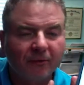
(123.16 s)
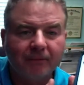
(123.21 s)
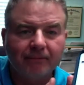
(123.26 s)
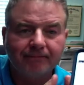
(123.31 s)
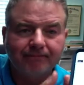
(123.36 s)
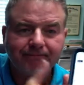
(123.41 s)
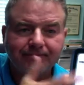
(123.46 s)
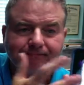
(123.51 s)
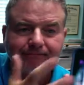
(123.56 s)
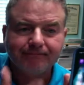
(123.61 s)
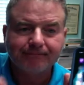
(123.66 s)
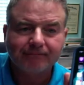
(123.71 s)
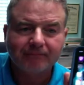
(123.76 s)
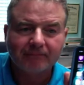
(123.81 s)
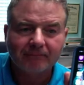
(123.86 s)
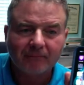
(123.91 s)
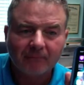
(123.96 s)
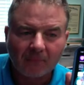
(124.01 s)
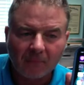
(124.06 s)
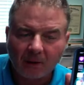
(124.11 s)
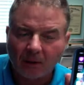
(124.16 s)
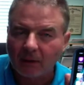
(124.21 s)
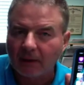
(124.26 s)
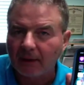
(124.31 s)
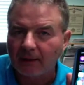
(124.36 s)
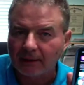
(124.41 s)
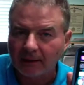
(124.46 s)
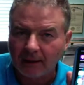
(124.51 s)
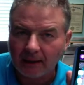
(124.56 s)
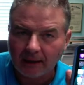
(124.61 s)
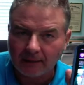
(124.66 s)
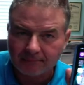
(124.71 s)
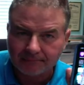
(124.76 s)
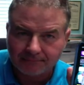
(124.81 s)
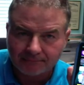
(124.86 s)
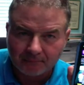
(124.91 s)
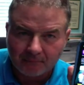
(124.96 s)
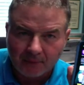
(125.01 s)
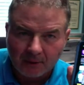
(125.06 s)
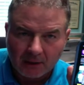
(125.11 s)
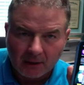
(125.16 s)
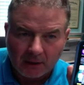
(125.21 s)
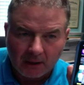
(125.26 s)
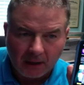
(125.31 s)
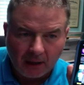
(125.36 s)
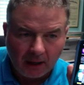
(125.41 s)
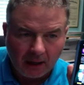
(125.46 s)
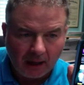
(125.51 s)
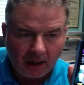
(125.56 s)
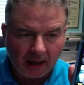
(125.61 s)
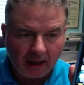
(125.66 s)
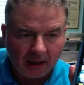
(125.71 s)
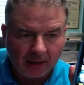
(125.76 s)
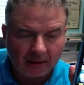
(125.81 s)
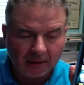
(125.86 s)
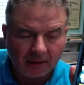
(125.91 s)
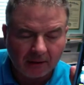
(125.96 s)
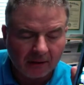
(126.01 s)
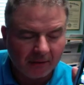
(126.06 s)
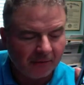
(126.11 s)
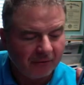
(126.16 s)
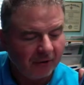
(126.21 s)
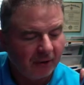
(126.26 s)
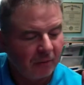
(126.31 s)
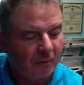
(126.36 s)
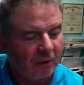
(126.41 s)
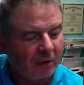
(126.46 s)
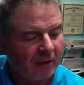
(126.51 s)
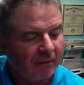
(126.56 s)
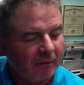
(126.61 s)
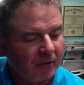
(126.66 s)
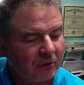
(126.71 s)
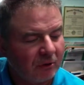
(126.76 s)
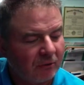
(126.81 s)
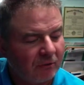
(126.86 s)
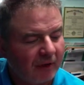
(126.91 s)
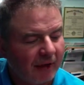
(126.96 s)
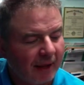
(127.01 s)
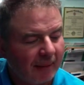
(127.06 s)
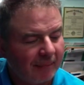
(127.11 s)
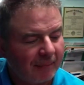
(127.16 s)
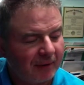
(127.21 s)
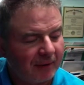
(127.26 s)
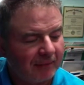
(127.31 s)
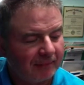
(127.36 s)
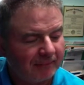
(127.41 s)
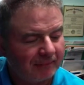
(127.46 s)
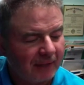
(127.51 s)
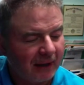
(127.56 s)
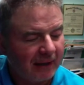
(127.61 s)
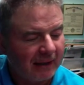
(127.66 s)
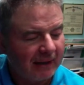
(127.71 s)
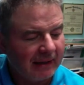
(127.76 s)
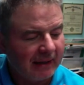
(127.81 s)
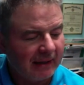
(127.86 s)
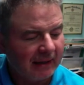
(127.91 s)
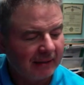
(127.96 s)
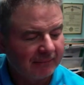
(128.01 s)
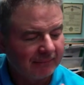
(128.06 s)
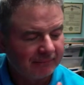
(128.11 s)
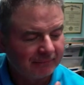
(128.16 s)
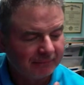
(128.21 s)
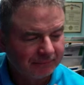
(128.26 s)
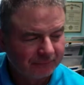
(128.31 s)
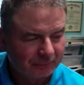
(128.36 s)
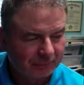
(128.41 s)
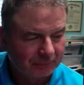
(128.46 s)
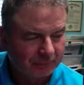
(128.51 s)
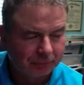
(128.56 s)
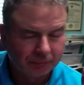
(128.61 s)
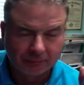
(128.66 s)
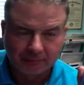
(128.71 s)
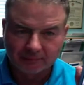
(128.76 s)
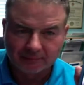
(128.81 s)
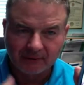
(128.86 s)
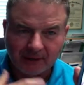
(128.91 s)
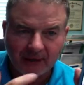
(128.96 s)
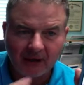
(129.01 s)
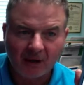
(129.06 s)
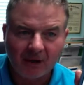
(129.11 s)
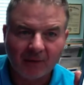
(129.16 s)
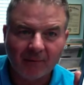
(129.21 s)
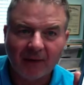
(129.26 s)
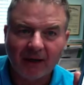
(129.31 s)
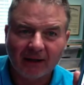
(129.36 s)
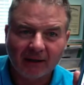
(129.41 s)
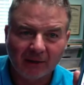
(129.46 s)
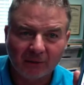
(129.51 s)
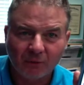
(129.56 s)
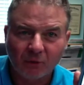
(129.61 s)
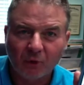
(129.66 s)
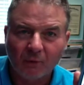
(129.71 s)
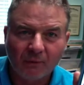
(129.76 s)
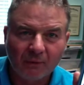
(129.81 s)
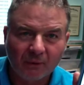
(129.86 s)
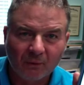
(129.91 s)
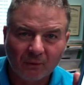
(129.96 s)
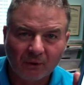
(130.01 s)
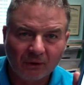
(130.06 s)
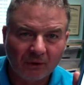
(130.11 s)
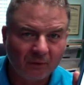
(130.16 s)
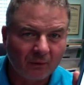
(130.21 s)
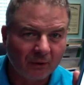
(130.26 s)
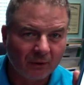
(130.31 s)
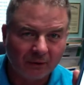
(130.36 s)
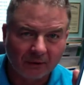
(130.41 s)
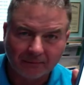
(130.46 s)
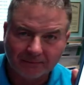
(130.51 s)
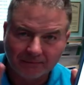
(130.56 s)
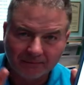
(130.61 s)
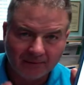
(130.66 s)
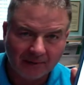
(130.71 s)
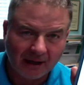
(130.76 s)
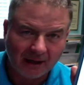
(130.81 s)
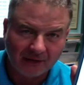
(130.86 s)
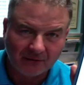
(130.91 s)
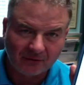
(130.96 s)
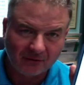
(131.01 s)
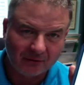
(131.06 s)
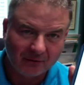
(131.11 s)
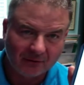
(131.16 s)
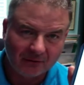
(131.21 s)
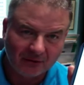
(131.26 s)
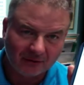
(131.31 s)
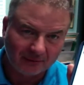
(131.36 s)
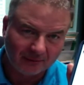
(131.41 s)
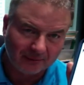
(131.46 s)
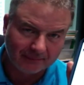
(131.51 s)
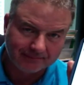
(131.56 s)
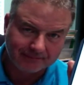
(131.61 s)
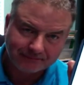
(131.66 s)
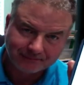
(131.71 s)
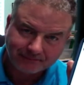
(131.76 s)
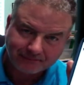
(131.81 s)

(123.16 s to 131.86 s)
them like that, and then whenever you tap them again, they automatically reopen to where you were. Not so with this one.